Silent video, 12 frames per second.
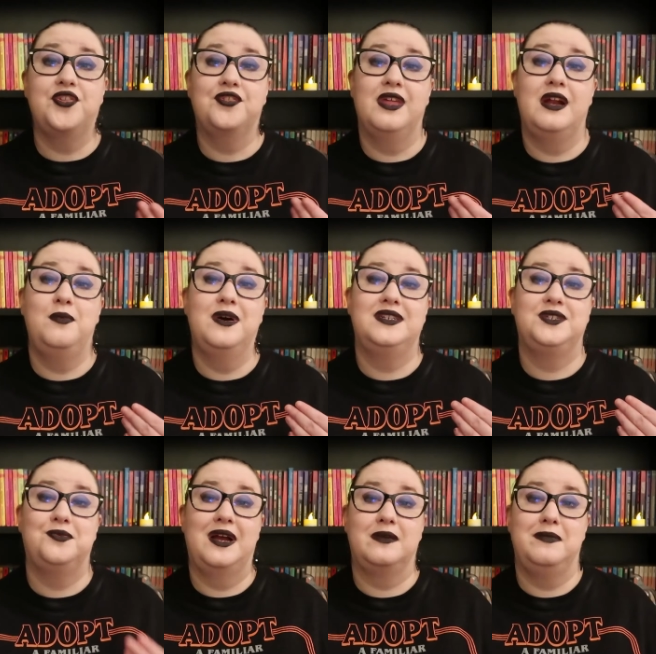author that I wanted
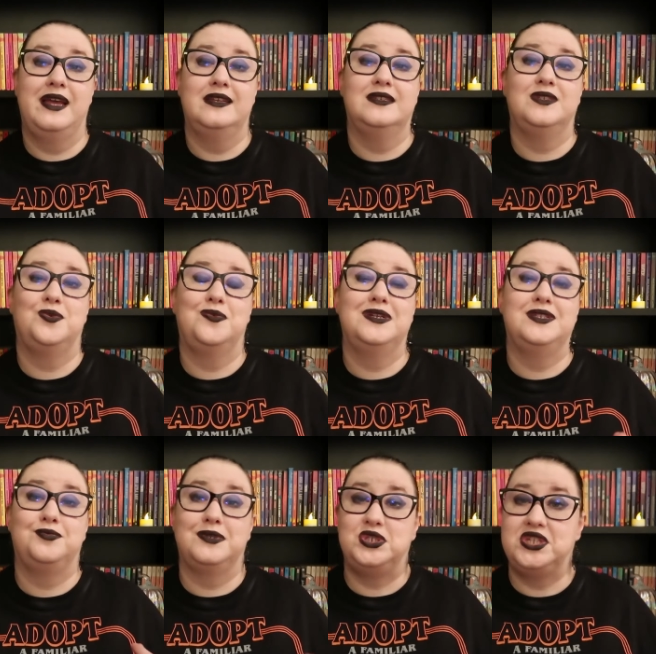to recommend
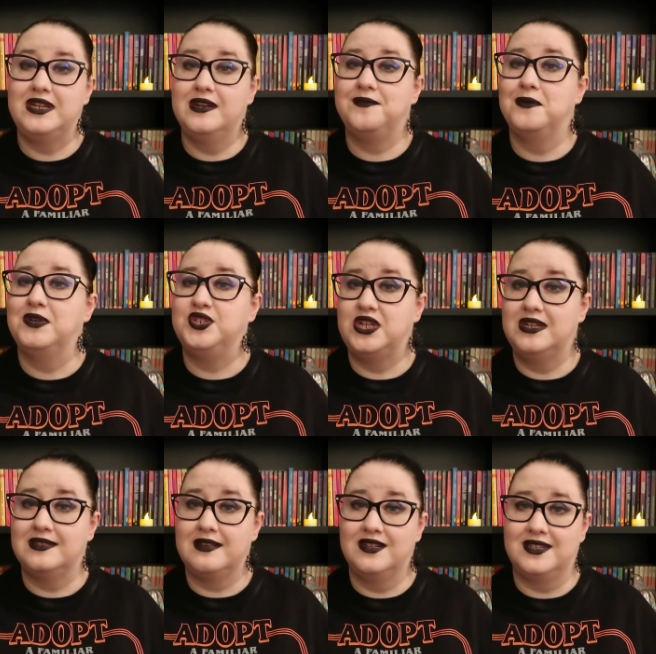was Regina from
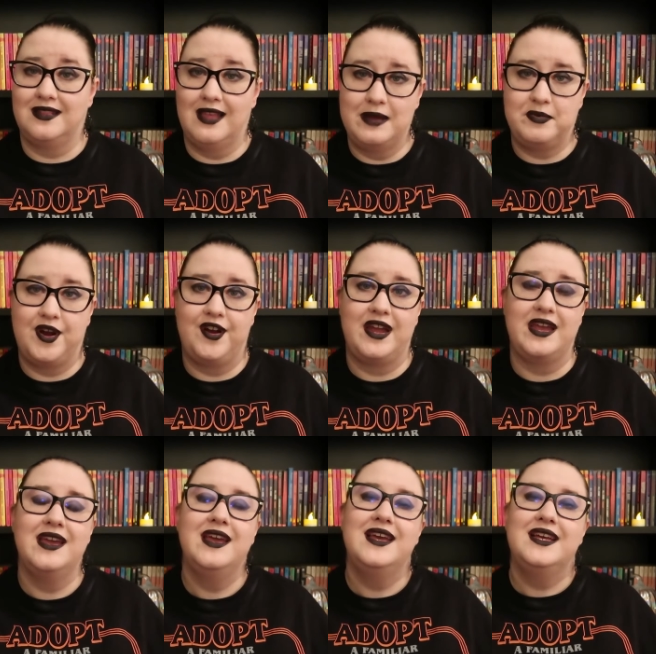Regina's Haunted
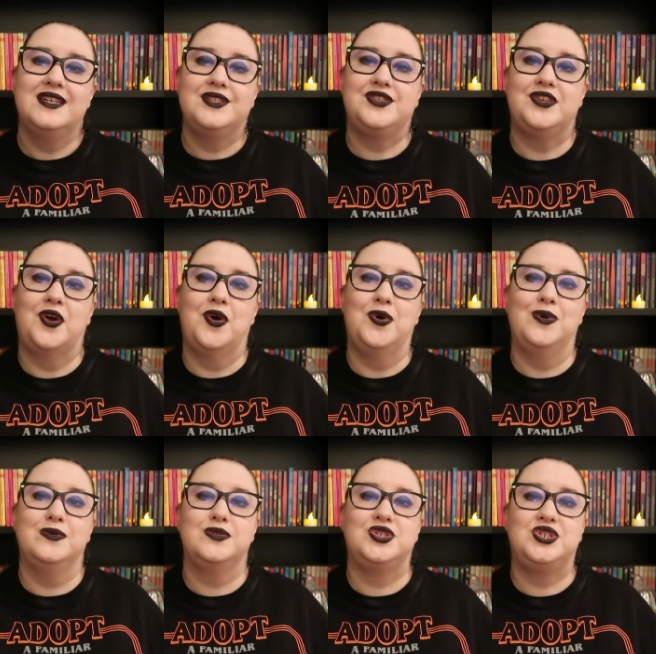Library.
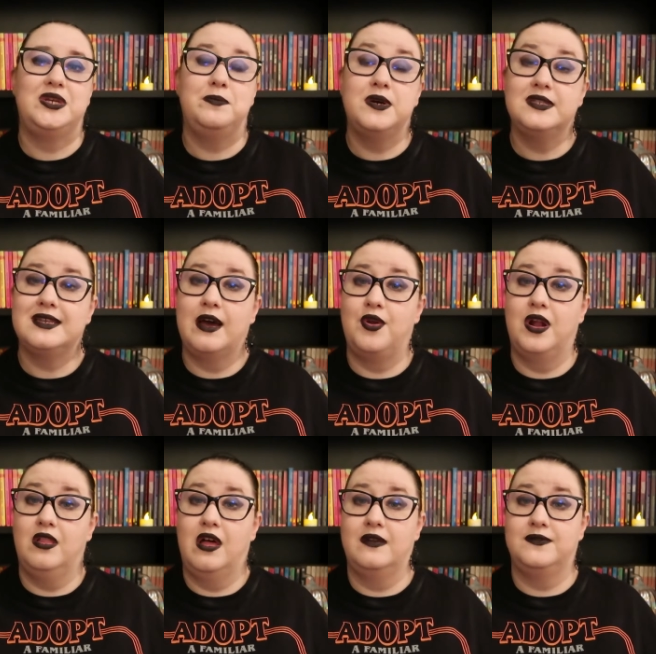So she puts out
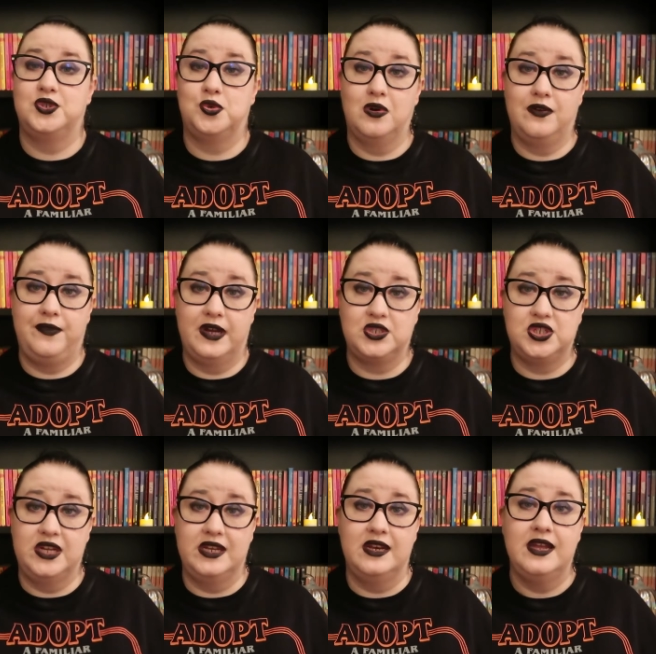a lot of short
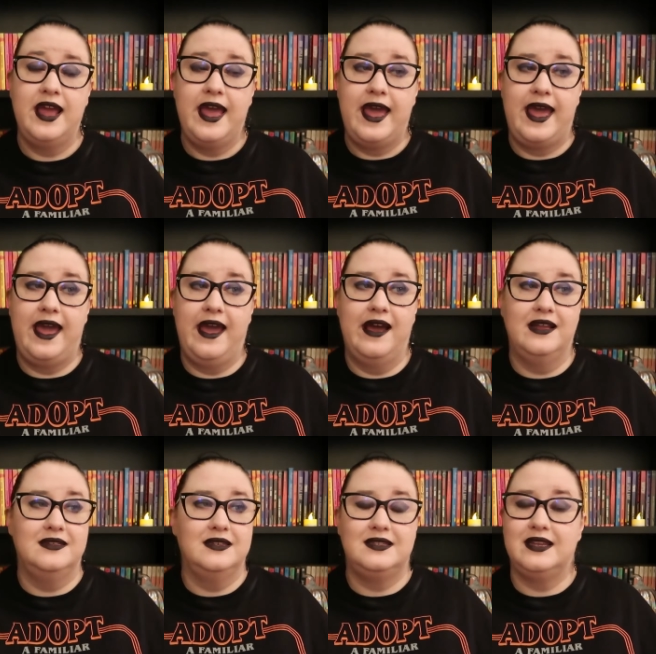fiction
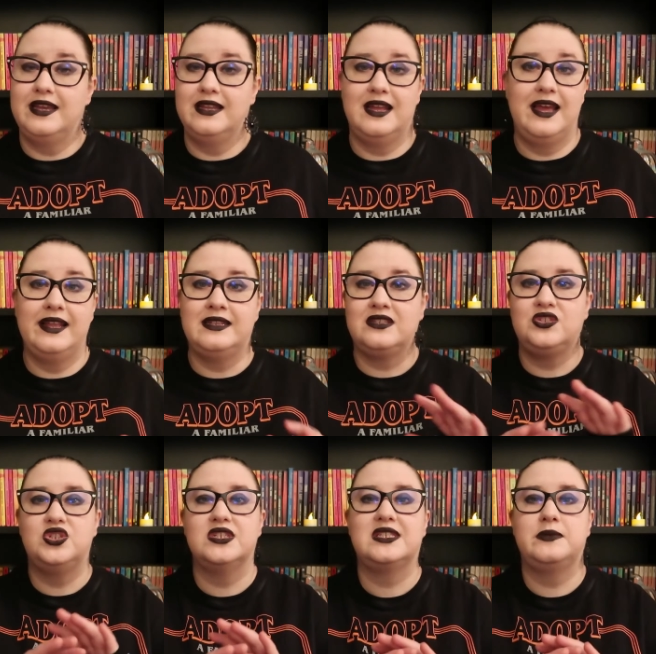and it,
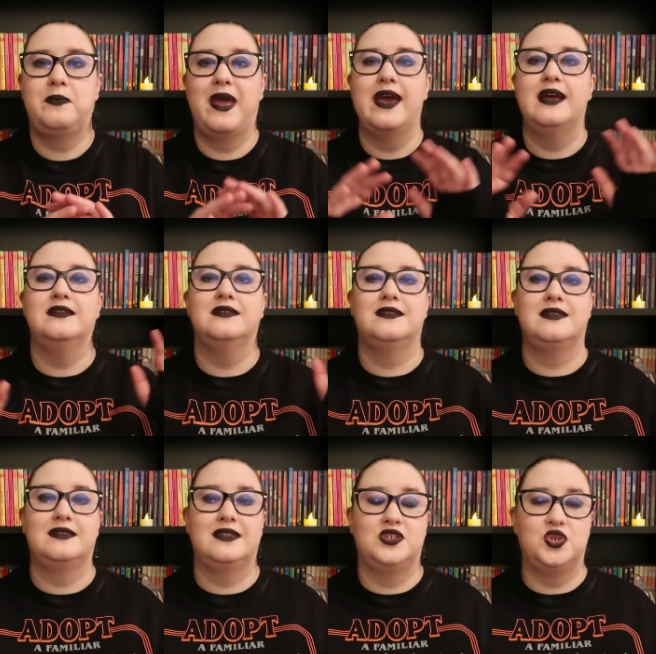it just
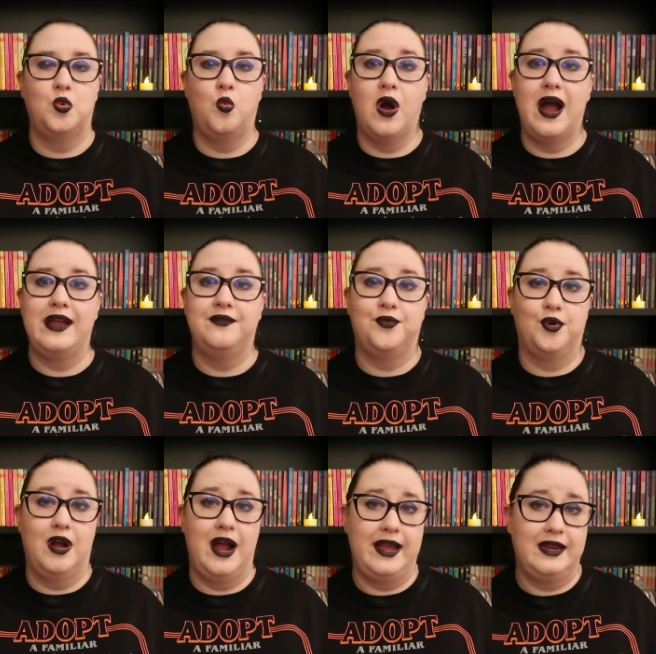spans such a wide
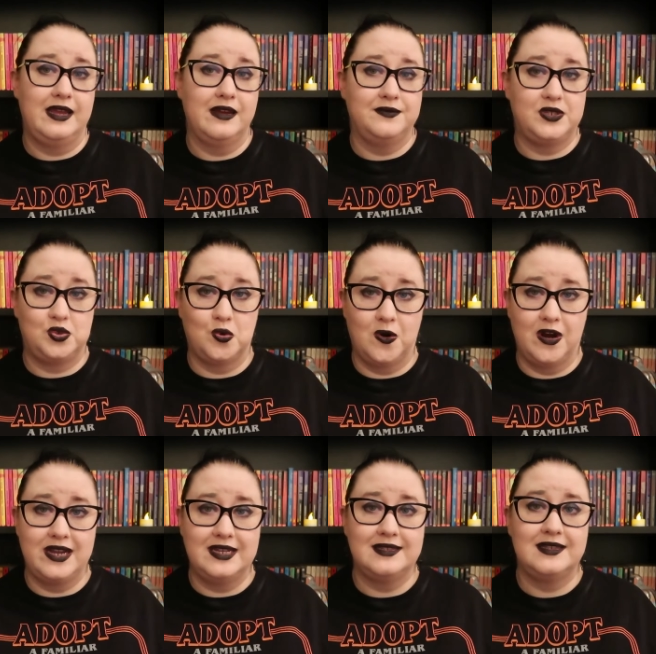variety of
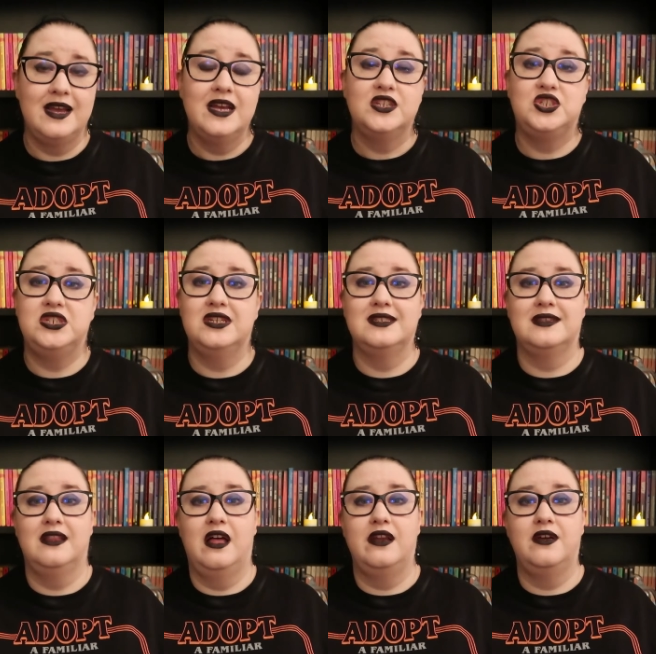stories. She does
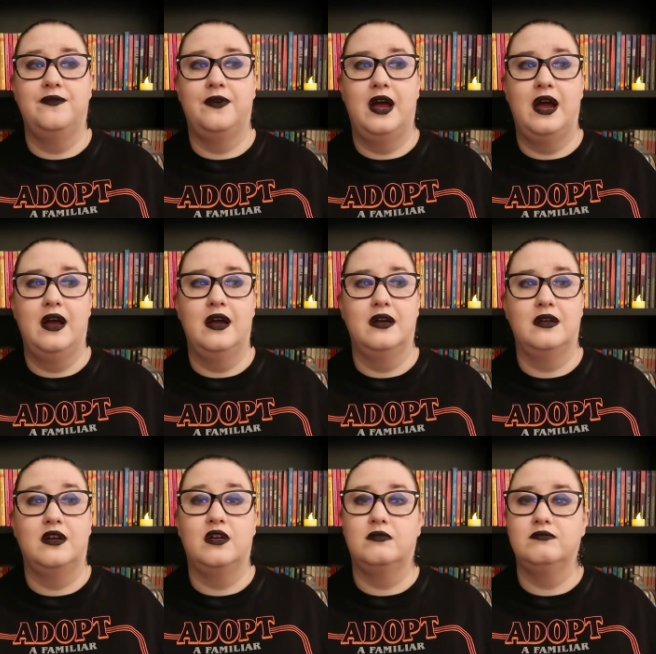a lot of uh,